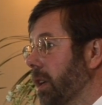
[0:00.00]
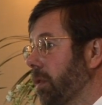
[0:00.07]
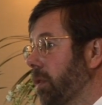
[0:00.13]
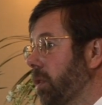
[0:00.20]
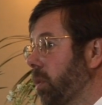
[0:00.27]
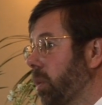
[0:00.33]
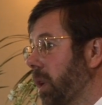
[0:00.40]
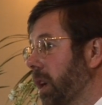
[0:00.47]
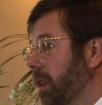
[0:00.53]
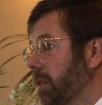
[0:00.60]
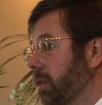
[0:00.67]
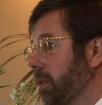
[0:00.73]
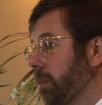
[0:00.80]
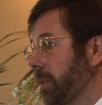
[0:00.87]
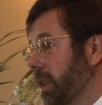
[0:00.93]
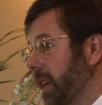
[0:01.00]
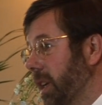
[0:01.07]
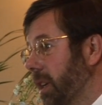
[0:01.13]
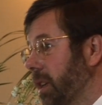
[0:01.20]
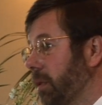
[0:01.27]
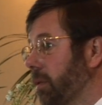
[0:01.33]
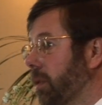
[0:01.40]
if the world
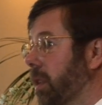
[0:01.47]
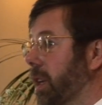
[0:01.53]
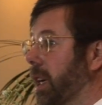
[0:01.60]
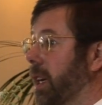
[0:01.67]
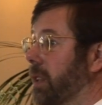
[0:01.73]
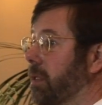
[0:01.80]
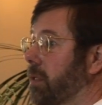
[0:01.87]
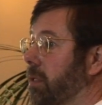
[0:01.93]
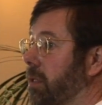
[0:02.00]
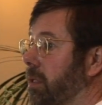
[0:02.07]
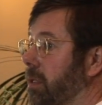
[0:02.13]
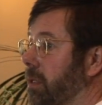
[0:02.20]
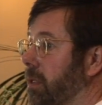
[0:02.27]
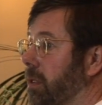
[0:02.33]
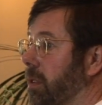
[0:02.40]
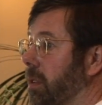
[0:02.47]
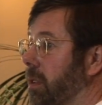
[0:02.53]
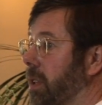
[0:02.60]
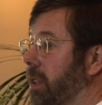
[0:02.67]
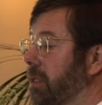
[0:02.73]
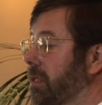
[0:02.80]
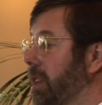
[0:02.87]
completely forgets,
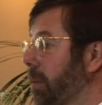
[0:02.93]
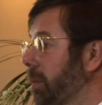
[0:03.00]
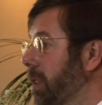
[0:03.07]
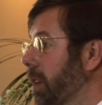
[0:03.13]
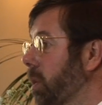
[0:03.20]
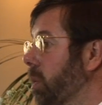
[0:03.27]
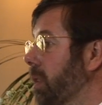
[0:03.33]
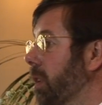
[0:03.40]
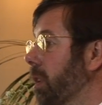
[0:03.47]
then something